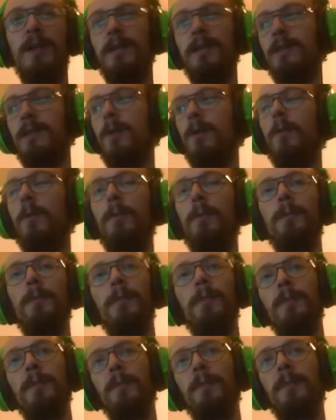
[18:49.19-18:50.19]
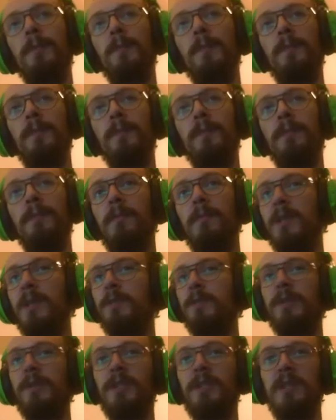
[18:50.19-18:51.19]
So,
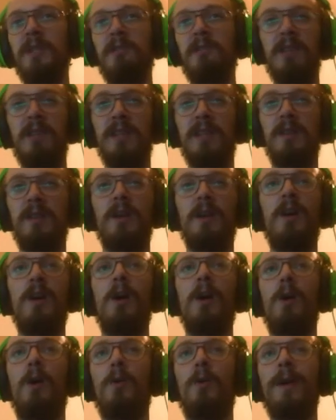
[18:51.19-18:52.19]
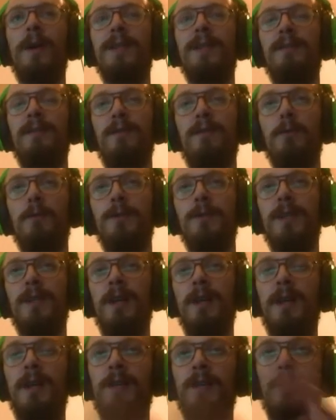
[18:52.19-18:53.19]
Lichbane changes nothing. Horizon Focus.
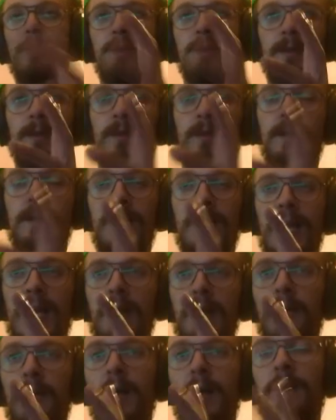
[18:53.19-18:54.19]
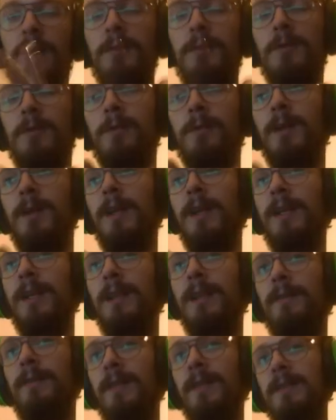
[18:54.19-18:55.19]
So, I was talking
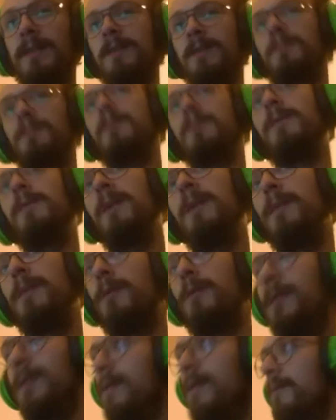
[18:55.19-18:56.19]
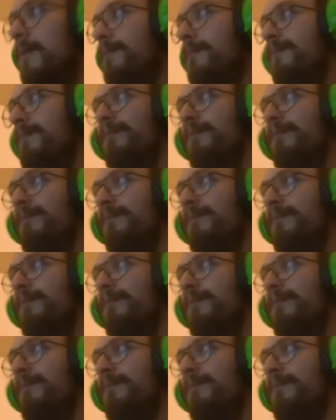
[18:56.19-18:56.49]
lately with some people about this,